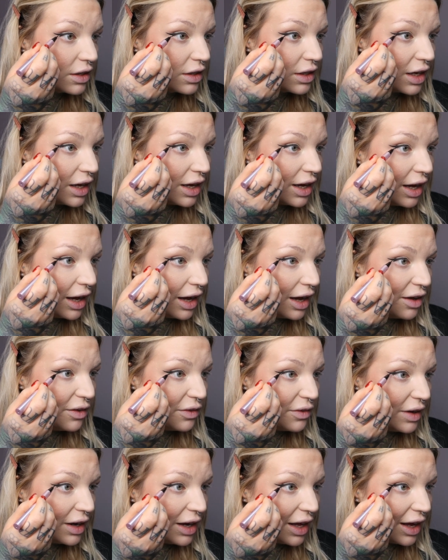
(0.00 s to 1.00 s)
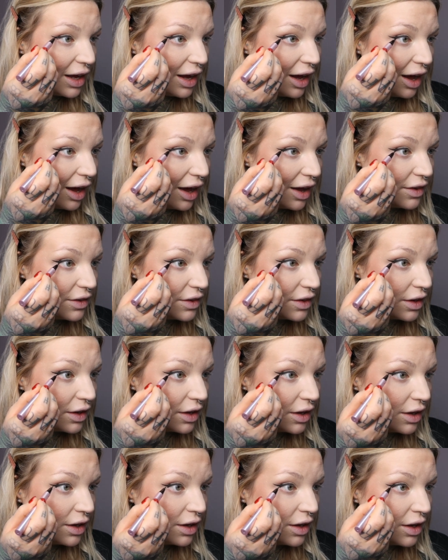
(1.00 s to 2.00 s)
carefully add
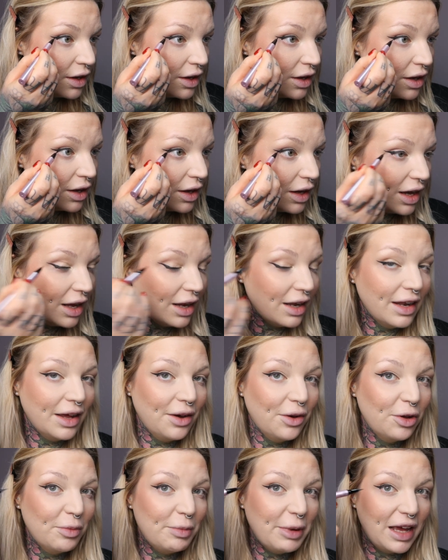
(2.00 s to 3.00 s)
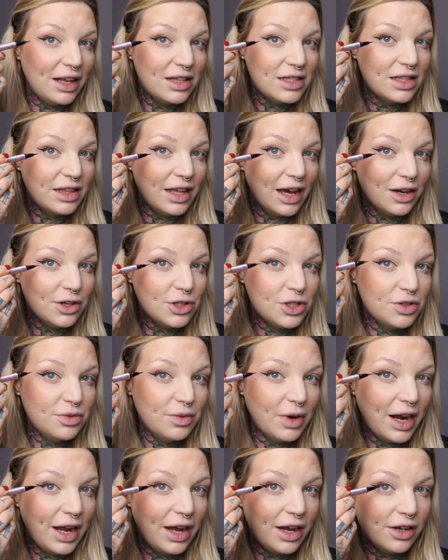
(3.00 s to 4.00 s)
a little bit to that
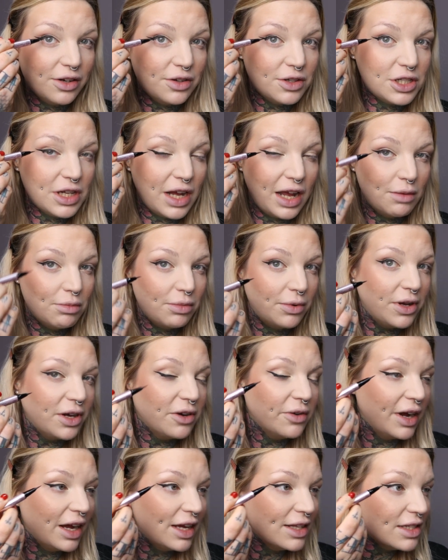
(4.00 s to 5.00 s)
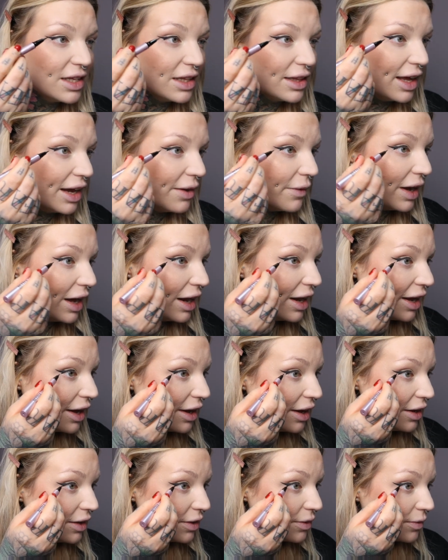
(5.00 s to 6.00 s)
triangle shape we created there
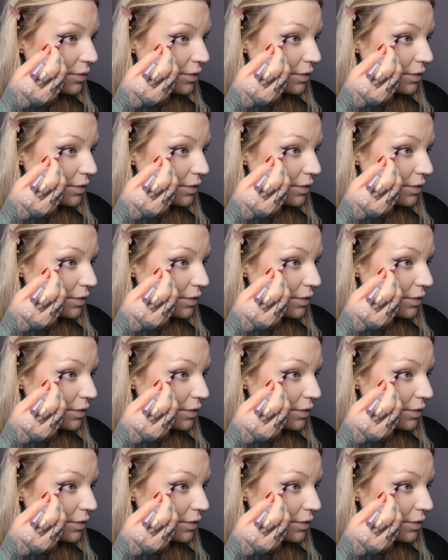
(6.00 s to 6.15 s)
earlier.